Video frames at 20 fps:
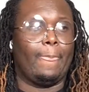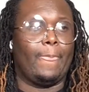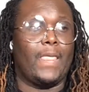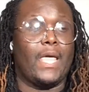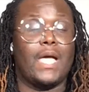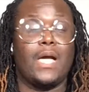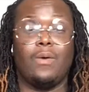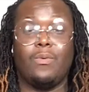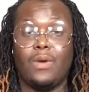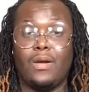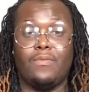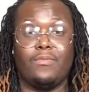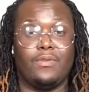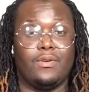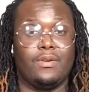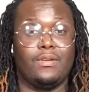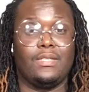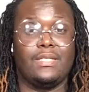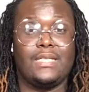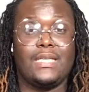
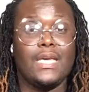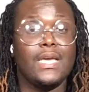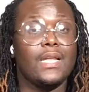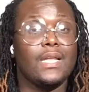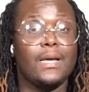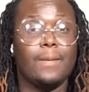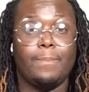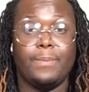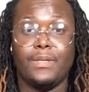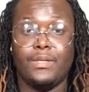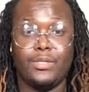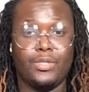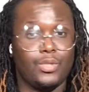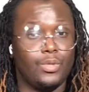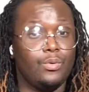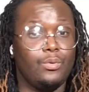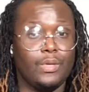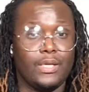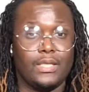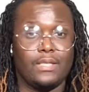However, get up and
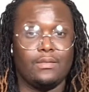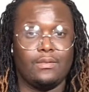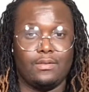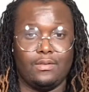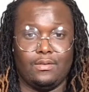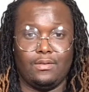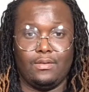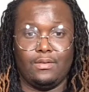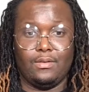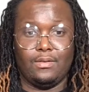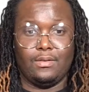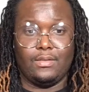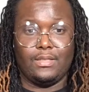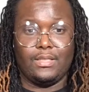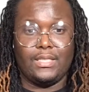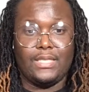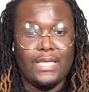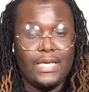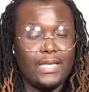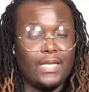do it.
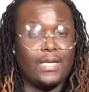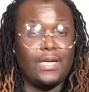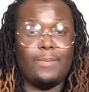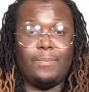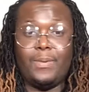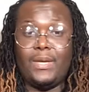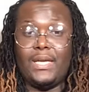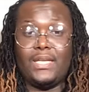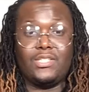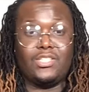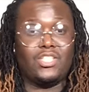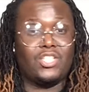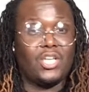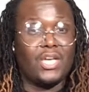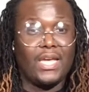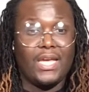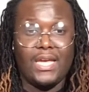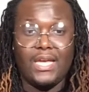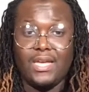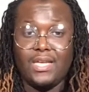Get up and
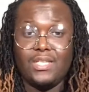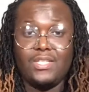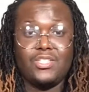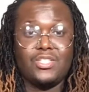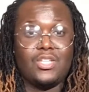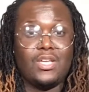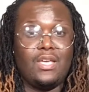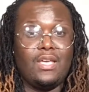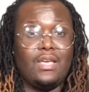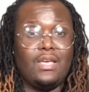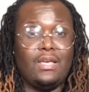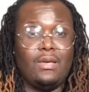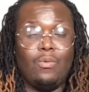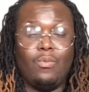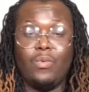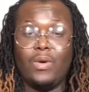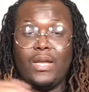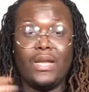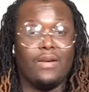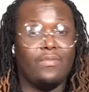change
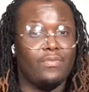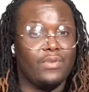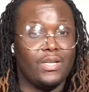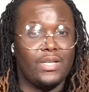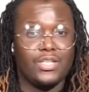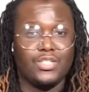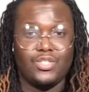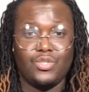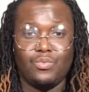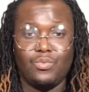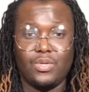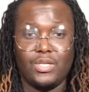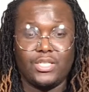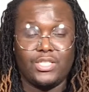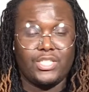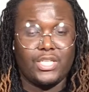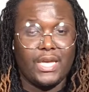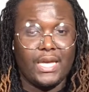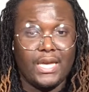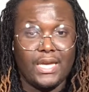whatever it is you want to
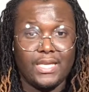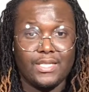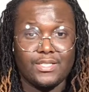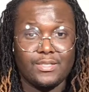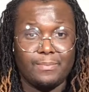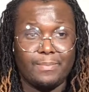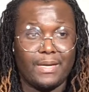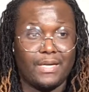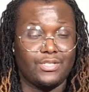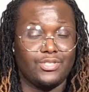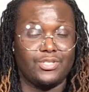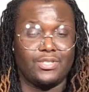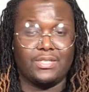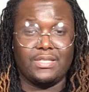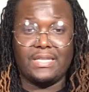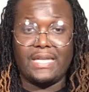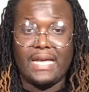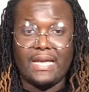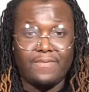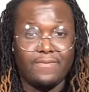change about your
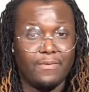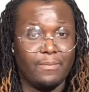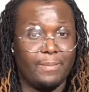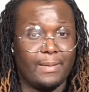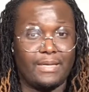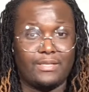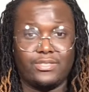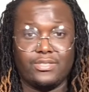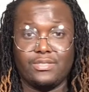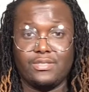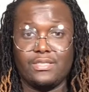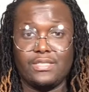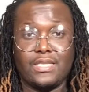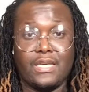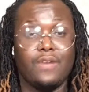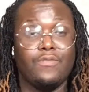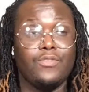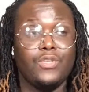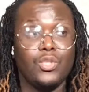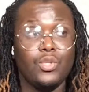life, about
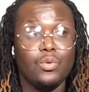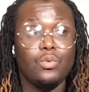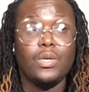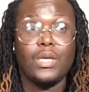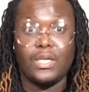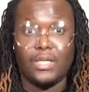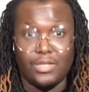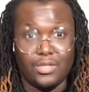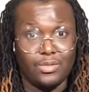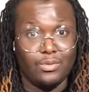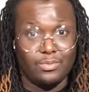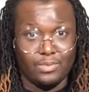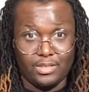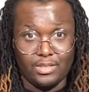yourself. You can do it.